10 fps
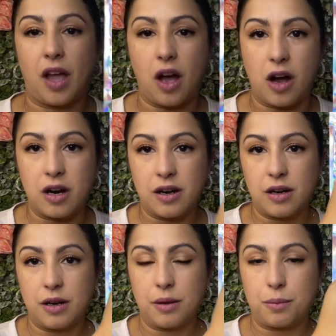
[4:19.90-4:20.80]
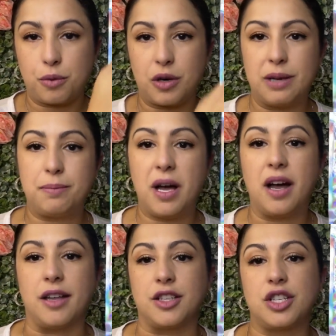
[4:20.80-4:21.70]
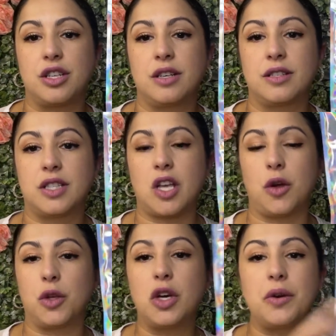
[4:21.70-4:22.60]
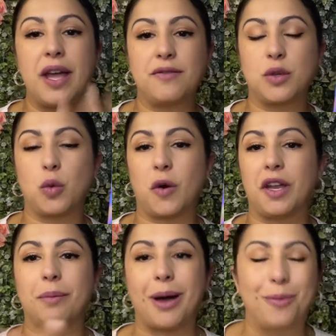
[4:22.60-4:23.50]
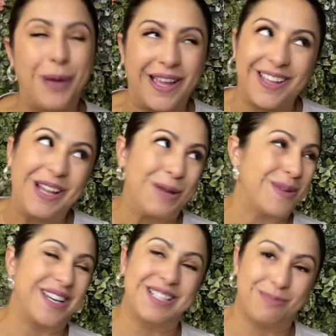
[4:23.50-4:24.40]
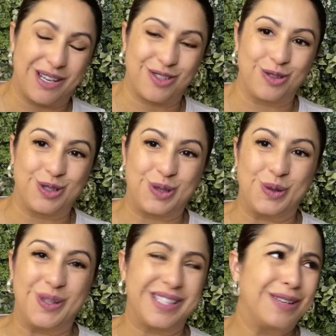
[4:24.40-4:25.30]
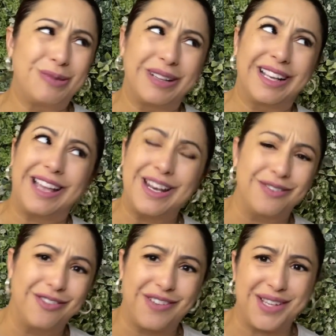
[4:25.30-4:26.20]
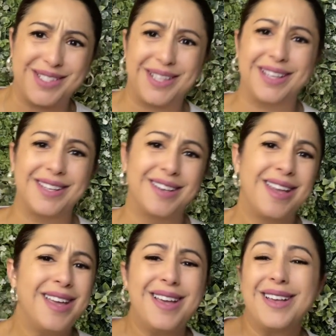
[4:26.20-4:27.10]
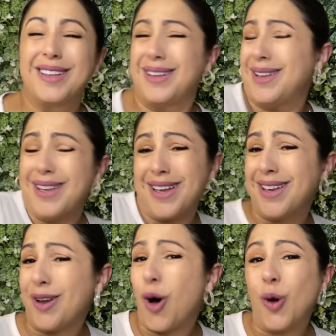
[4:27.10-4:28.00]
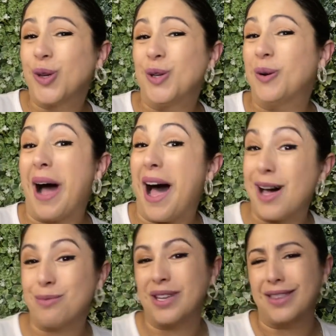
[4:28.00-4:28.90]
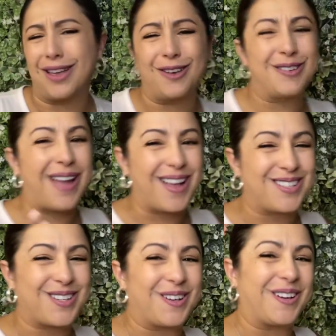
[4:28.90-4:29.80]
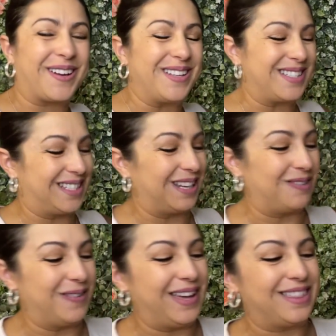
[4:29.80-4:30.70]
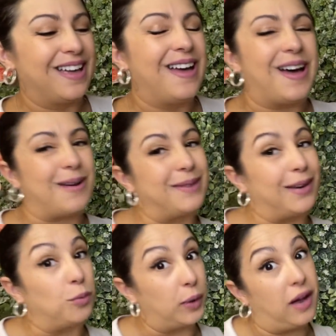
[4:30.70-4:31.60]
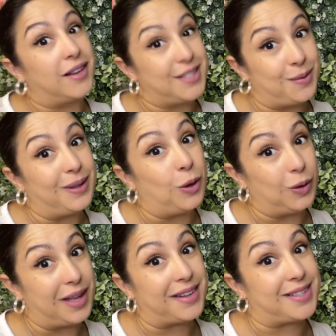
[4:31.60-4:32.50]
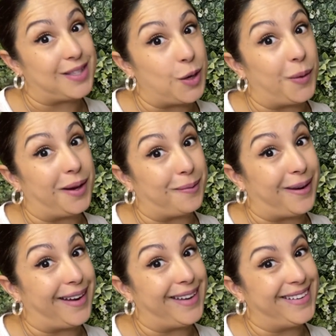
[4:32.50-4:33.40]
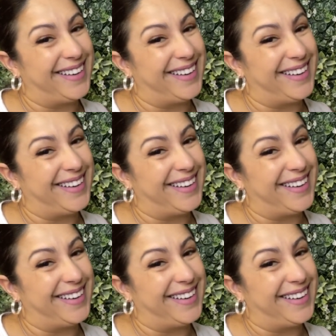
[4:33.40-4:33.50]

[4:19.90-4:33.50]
are pre-punched, so you don't have to worry about picking up any special tools and really kind of investing in in a whole new hobby that you're not sure you're going to stick with. I mean, we all do a whole lot of sewing, right?